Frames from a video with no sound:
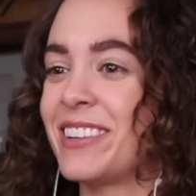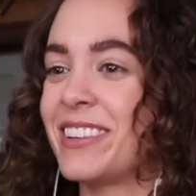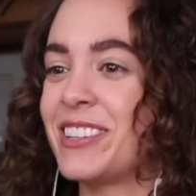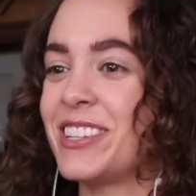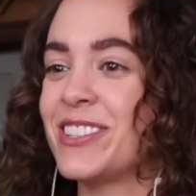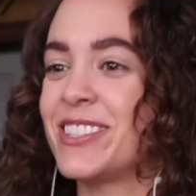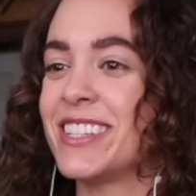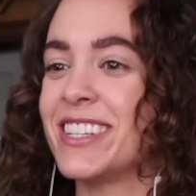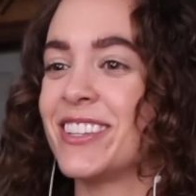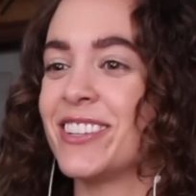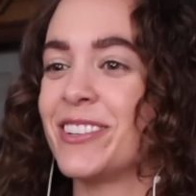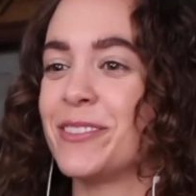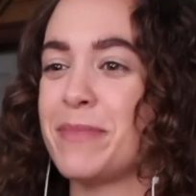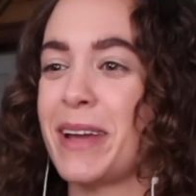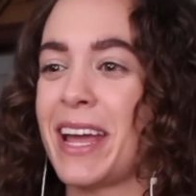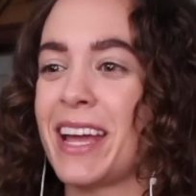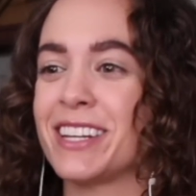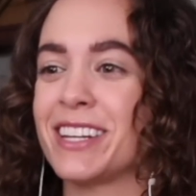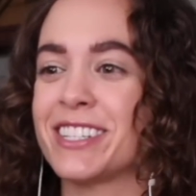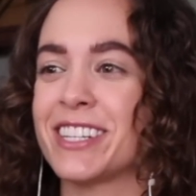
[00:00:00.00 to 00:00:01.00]
when you see their
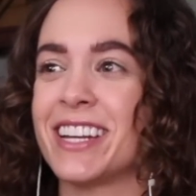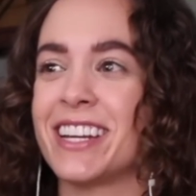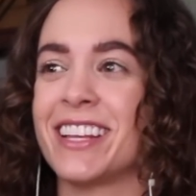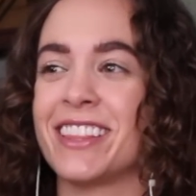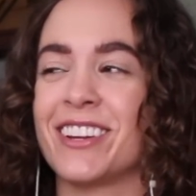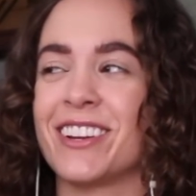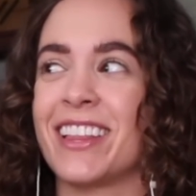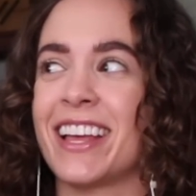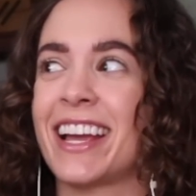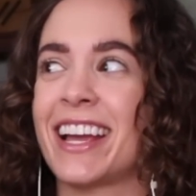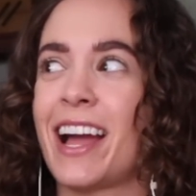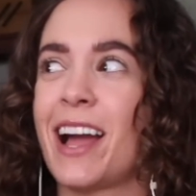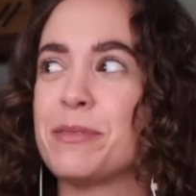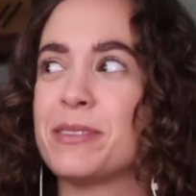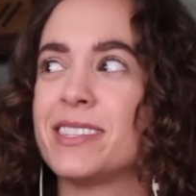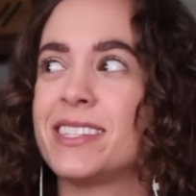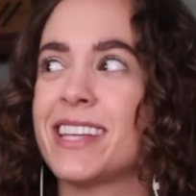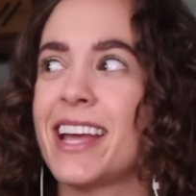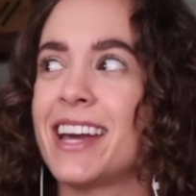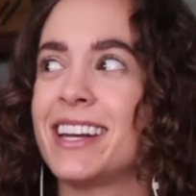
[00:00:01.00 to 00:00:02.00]
mansion and they're like, I'm in
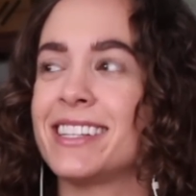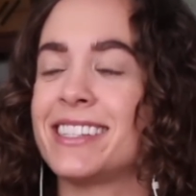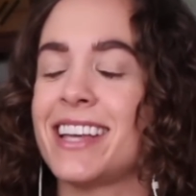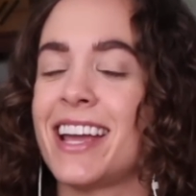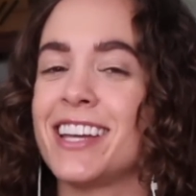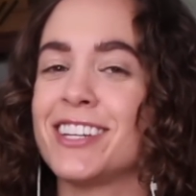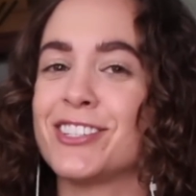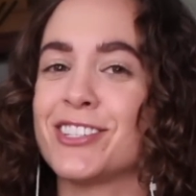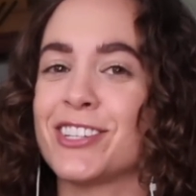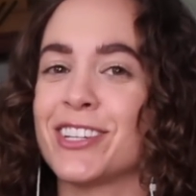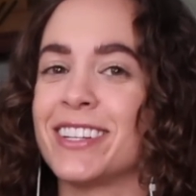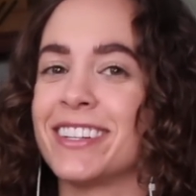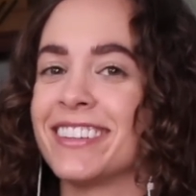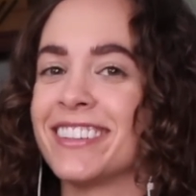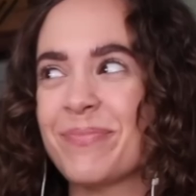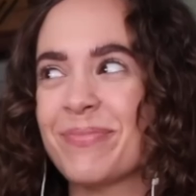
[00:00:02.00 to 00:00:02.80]
sanitation.